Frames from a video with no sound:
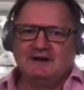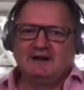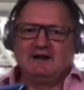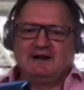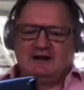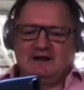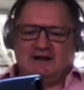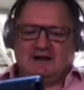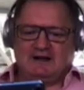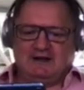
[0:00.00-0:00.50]

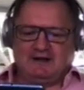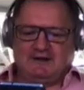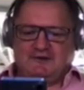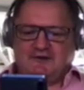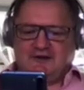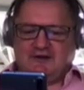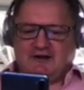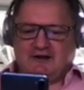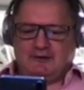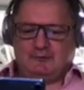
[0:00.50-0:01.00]
and
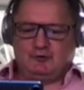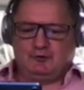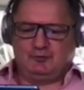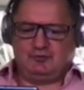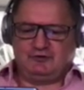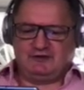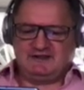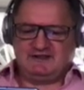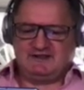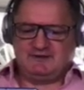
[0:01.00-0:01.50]
I will
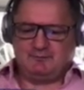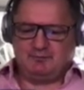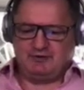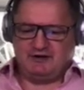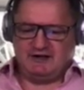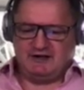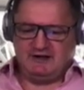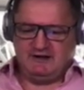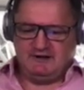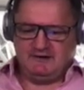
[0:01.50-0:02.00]
press
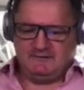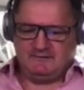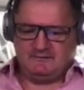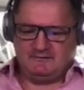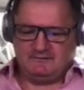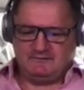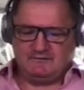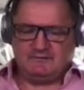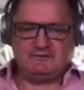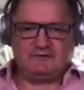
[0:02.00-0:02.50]
B.
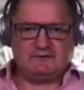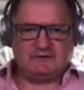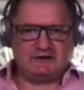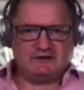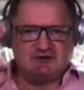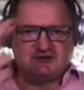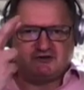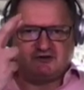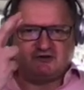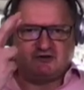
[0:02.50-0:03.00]

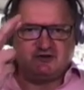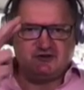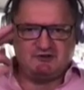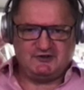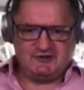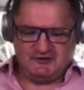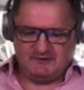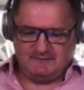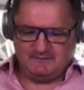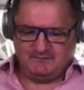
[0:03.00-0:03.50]
Fingers
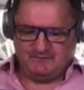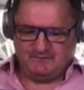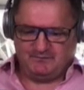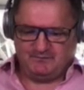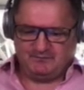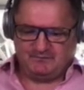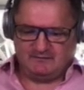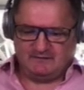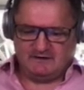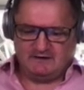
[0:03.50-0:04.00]
crossed.
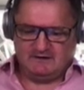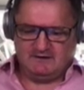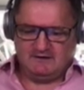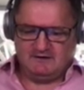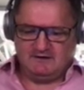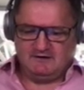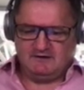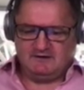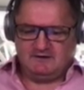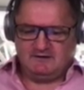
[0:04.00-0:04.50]

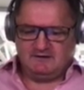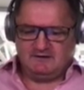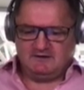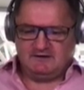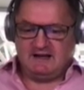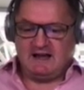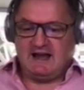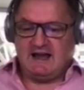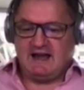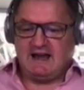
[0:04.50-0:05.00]

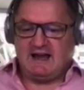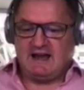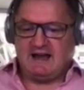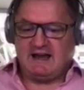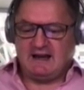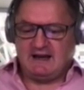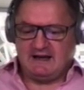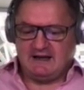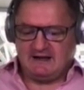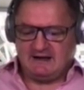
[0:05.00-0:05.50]

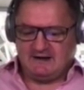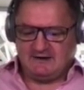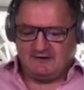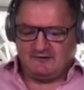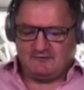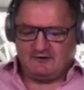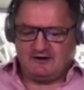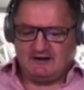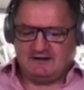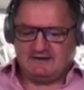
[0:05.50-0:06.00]
Yay! Got it
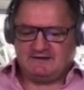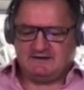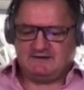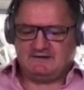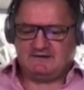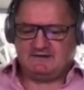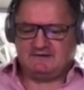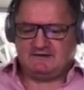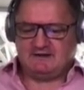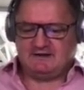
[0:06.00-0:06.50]
right.
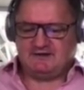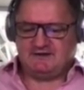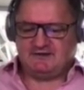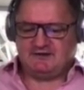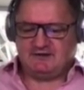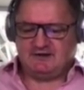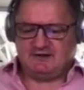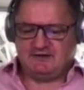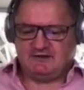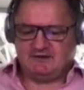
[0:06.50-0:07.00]
There's
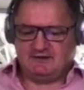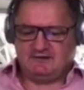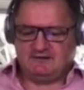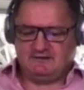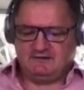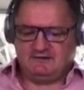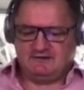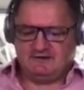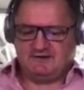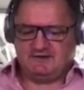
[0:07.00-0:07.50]
the
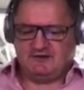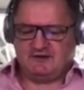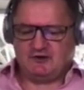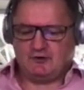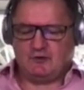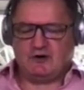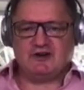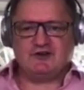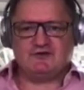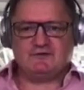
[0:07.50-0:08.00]

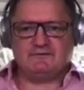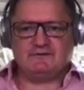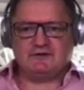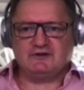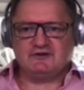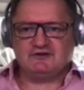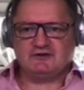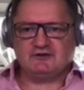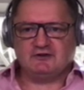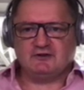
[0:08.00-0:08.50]
equation for you
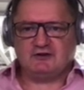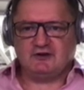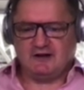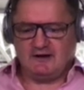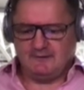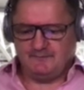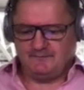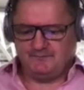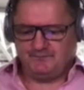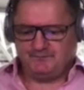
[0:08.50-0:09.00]
to look at
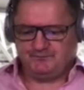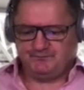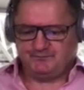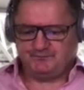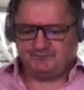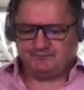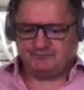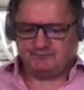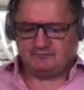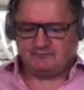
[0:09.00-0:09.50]

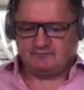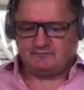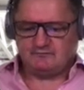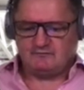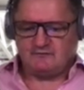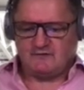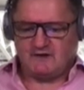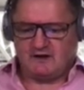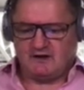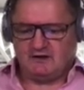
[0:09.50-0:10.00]

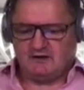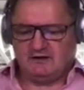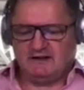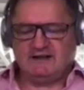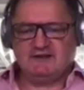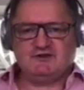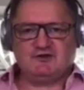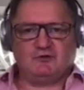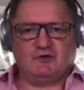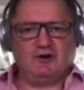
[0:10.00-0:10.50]

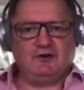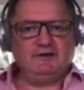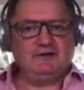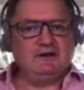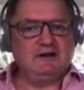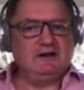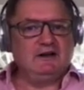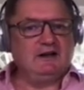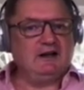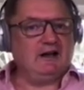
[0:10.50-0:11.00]
later on,
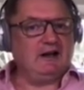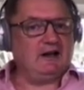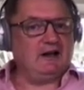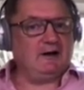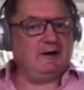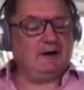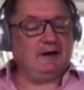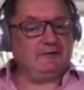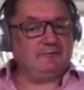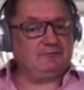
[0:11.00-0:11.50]

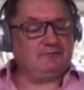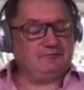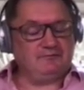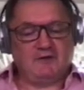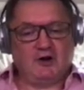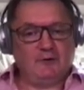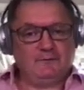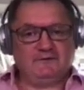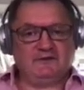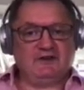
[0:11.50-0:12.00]
and
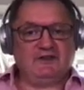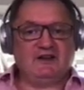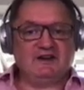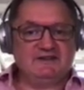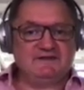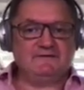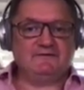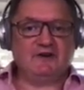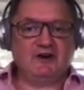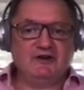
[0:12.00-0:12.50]
hopefully that is
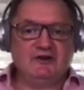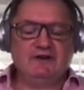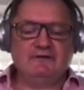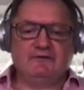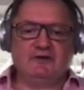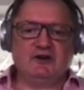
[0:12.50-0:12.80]
very, very